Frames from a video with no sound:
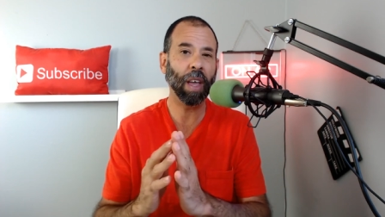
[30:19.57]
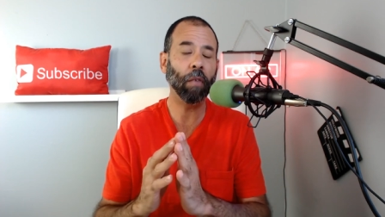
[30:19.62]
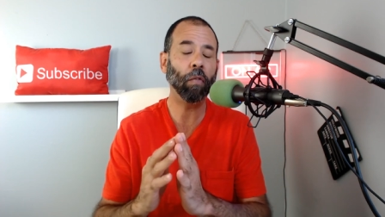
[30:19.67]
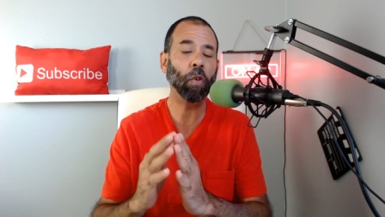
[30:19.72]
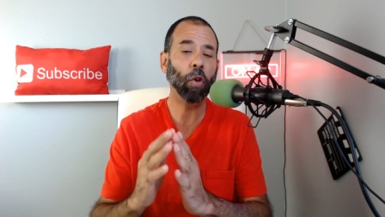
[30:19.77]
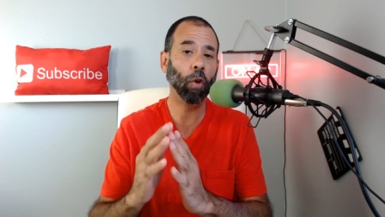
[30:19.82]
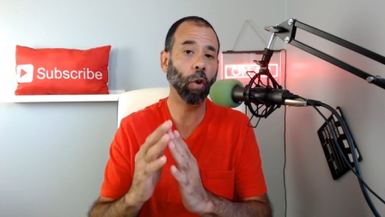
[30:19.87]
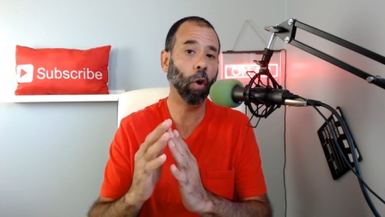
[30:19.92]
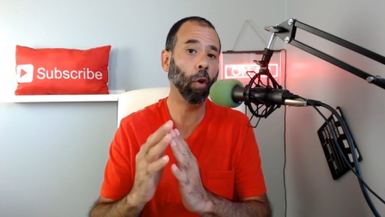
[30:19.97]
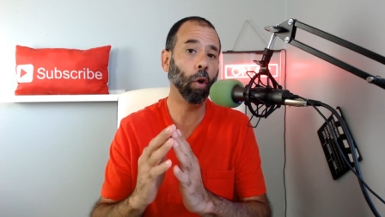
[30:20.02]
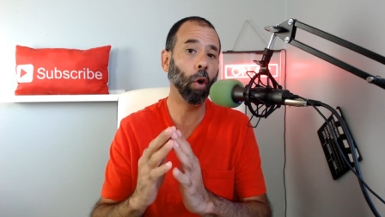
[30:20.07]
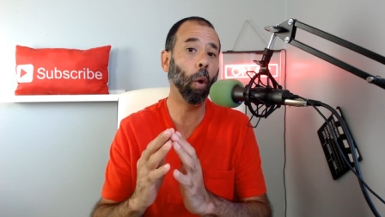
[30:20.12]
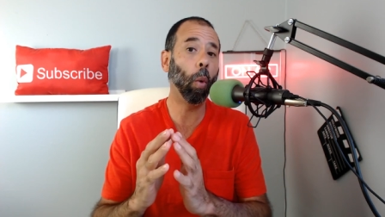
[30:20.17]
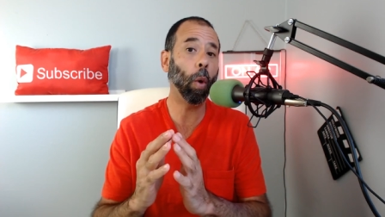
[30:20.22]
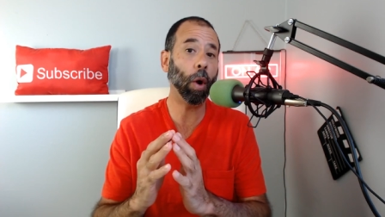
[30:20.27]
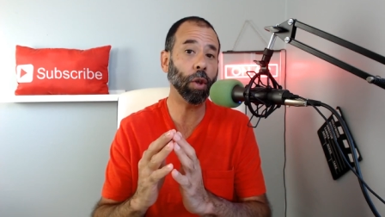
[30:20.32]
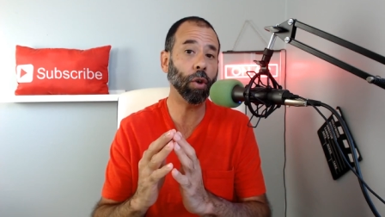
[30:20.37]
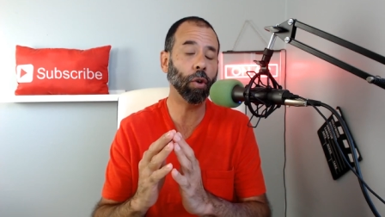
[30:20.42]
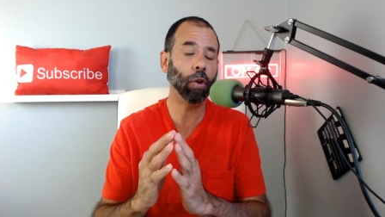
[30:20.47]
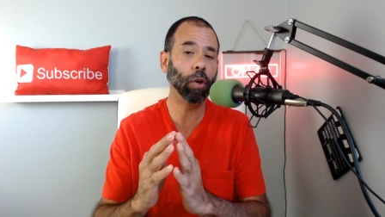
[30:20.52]
If you don't know
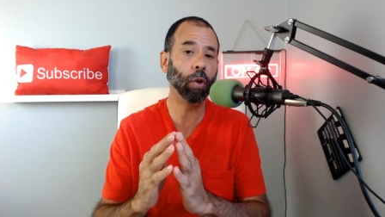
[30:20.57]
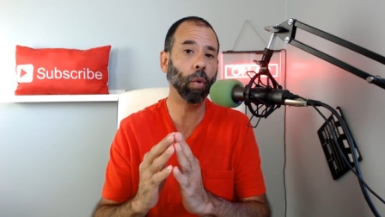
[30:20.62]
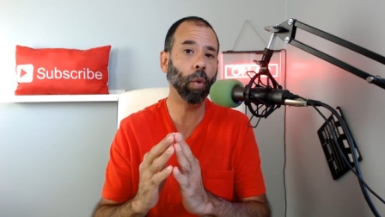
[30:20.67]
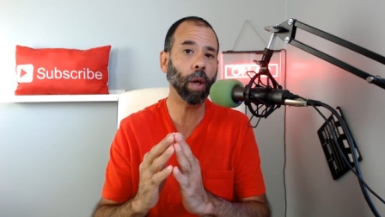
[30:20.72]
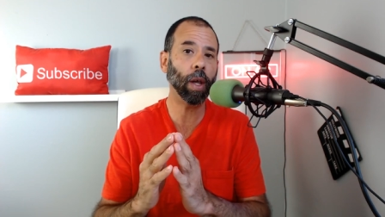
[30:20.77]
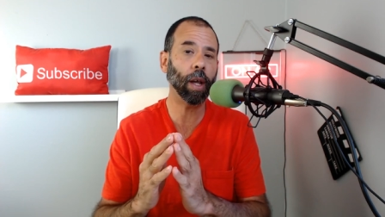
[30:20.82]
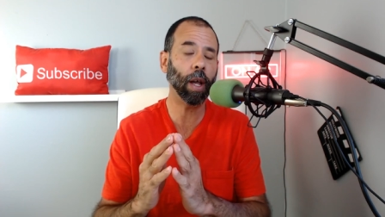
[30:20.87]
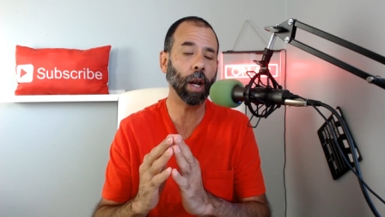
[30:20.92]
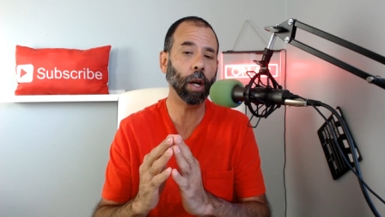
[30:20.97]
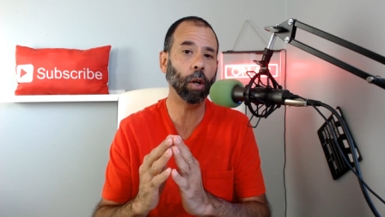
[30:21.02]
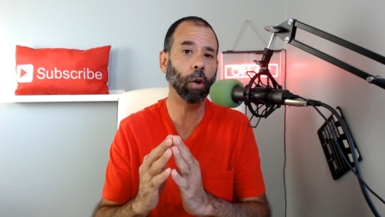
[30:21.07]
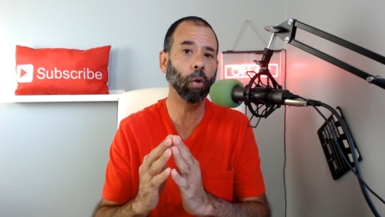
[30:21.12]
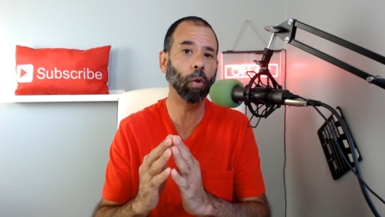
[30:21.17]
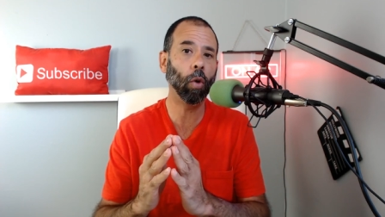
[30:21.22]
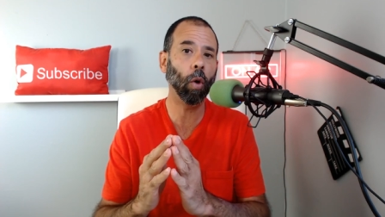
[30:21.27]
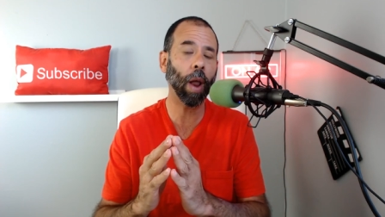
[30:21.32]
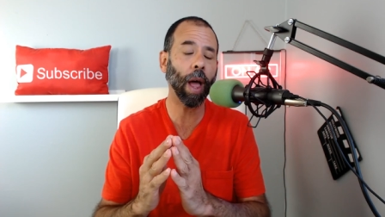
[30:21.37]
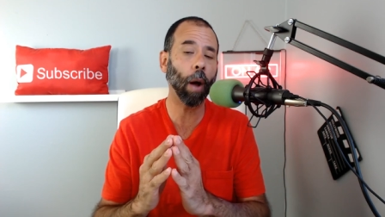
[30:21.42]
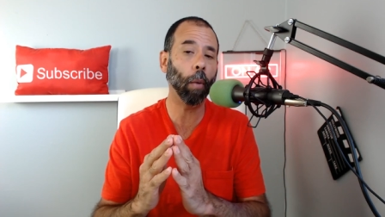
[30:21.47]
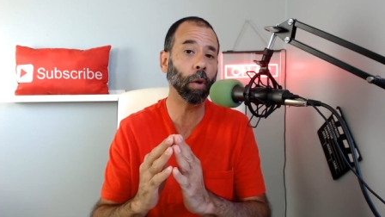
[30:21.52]
what you're doing on
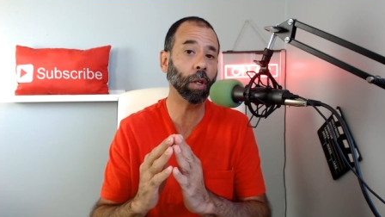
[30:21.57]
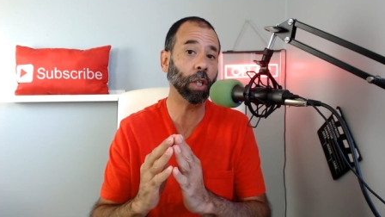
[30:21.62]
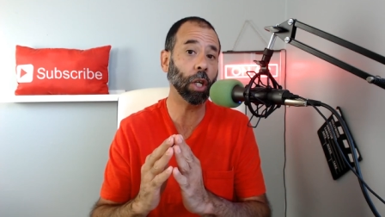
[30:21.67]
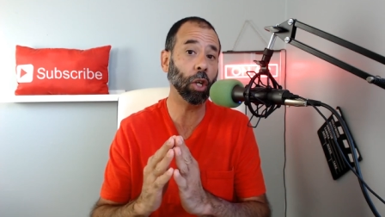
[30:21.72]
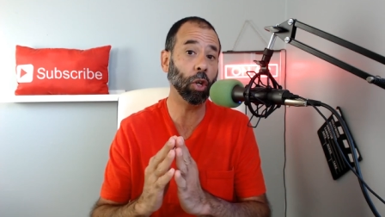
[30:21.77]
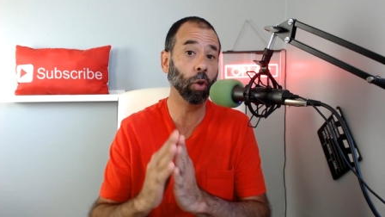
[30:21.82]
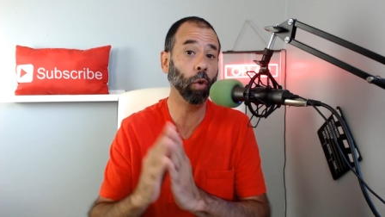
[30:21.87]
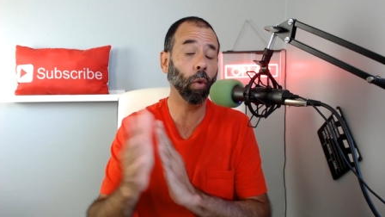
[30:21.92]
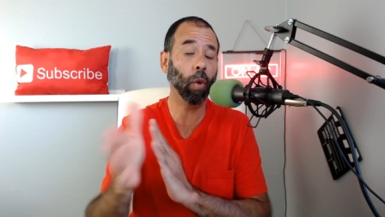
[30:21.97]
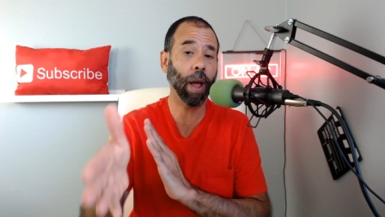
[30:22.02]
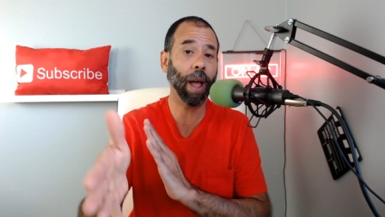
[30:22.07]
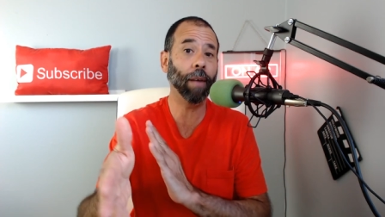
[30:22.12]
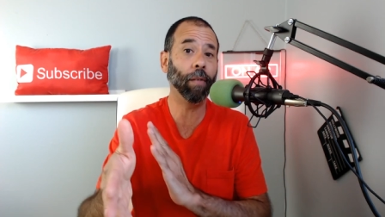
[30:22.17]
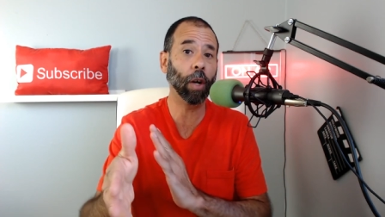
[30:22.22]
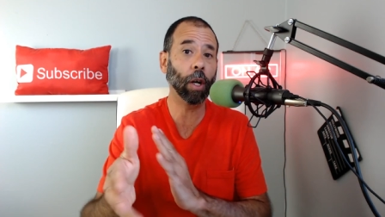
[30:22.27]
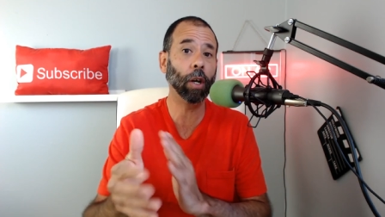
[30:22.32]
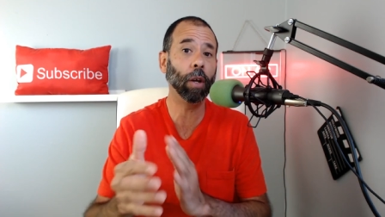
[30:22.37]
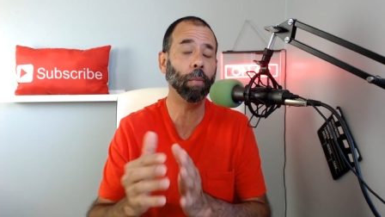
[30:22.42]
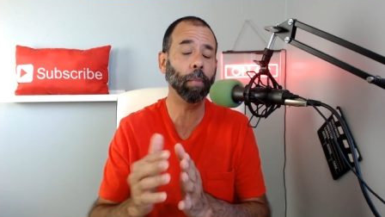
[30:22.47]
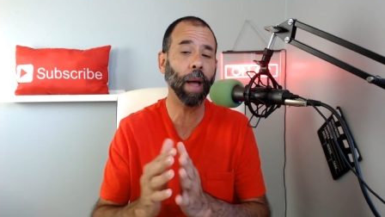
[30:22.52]
Google AdWords and you don't
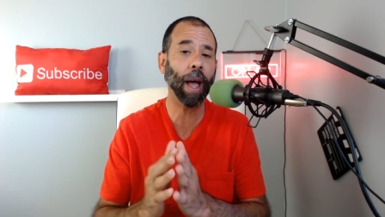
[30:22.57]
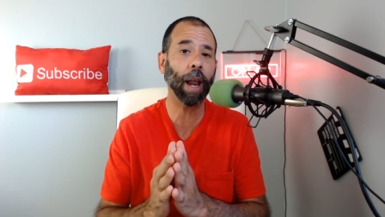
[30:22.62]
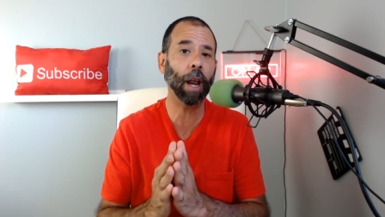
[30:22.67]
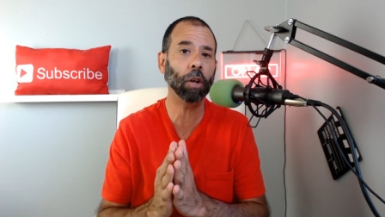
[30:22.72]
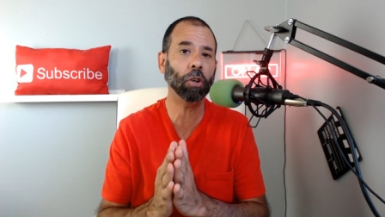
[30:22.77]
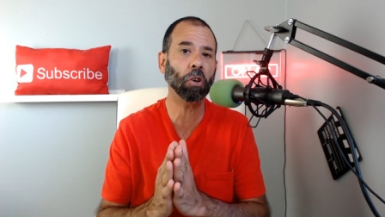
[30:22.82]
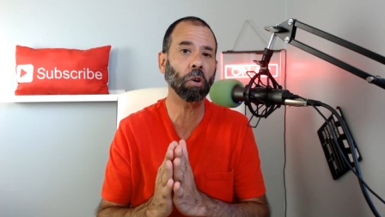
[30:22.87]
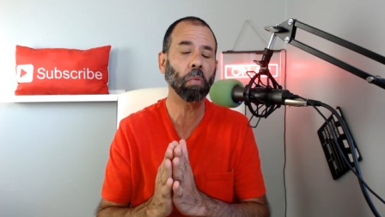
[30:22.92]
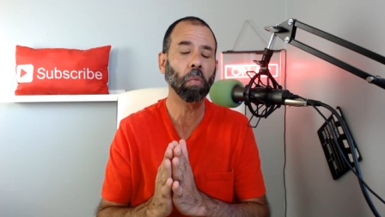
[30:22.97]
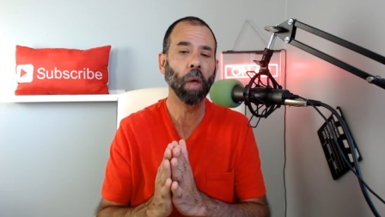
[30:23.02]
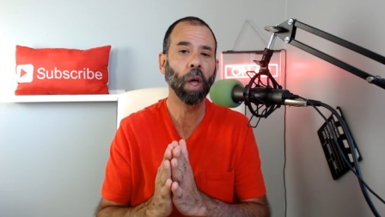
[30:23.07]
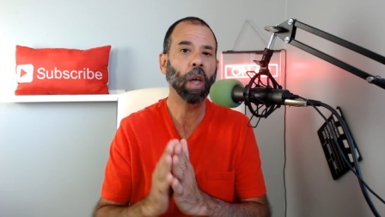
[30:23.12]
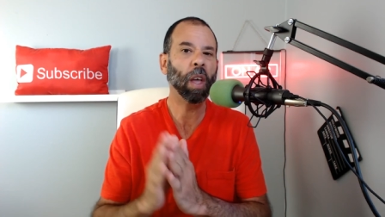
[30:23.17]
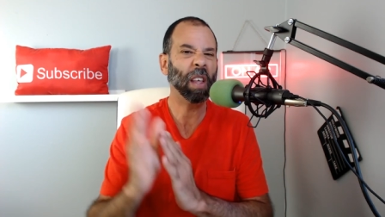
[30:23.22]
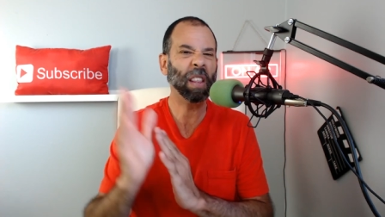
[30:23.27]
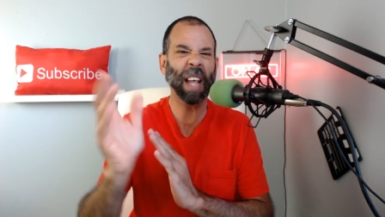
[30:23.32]
have a good manager,